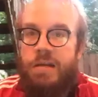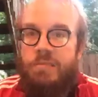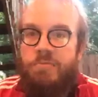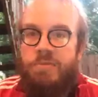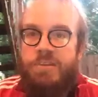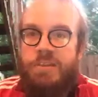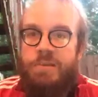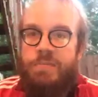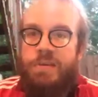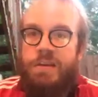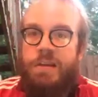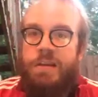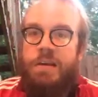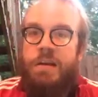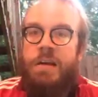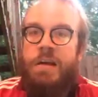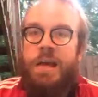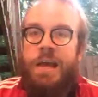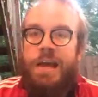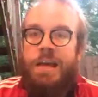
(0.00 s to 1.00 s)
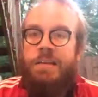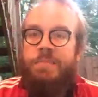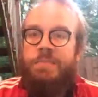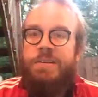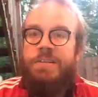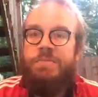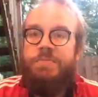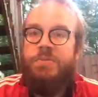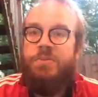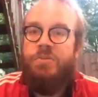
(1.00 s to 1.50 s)
something that had to be
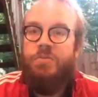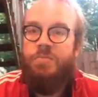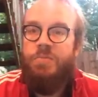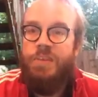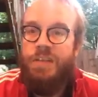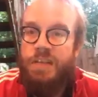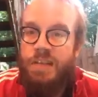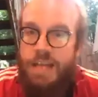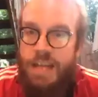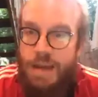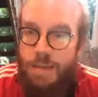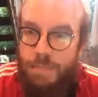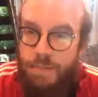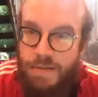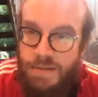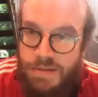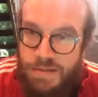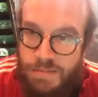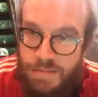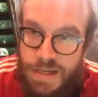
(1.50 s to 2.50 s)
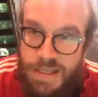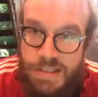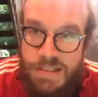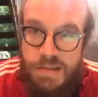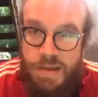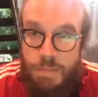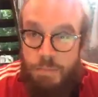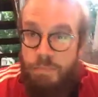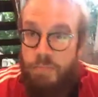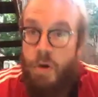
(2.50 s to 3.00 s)
subsumed within capitalism
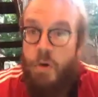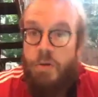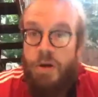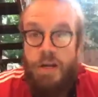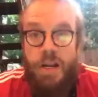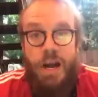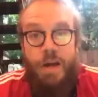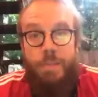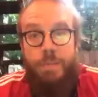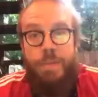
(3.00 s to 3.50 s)
and broken up, and